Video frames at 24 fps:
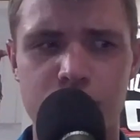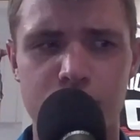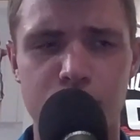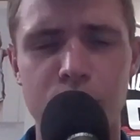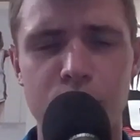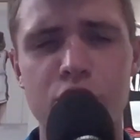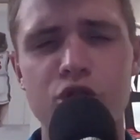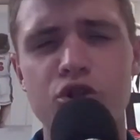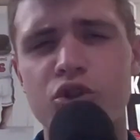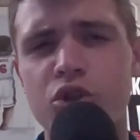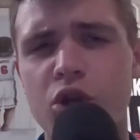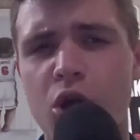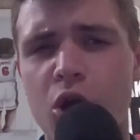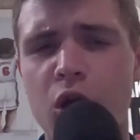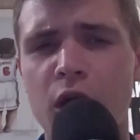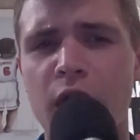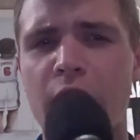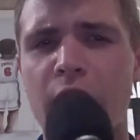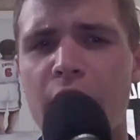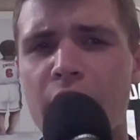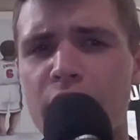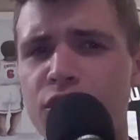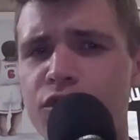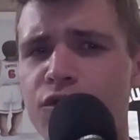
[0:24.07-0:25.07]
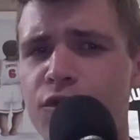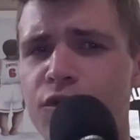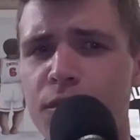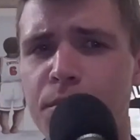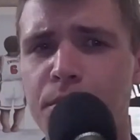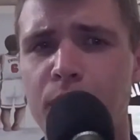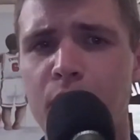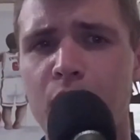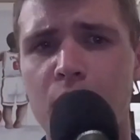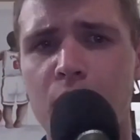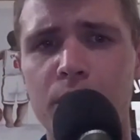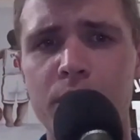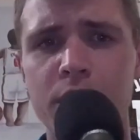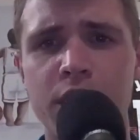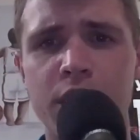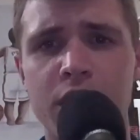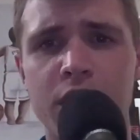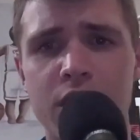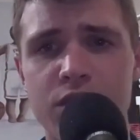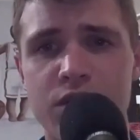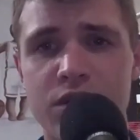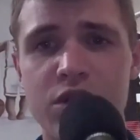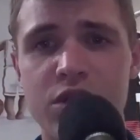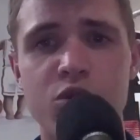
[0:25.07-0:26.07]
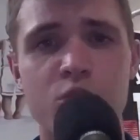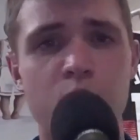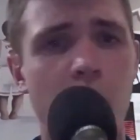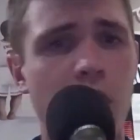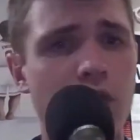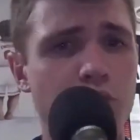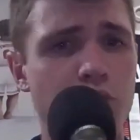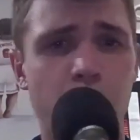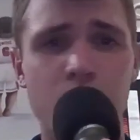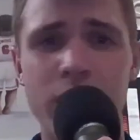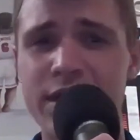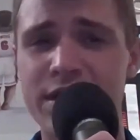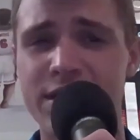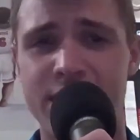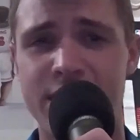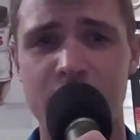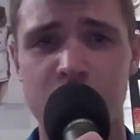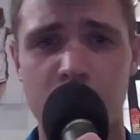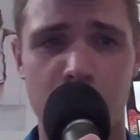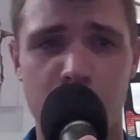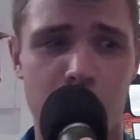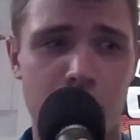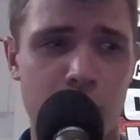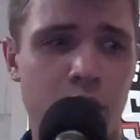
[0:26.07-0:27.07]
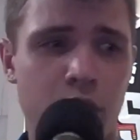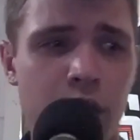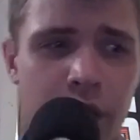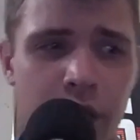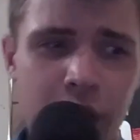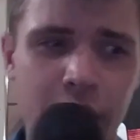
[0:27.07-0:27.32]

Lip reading: I'm gonna start in college football because this was week 0,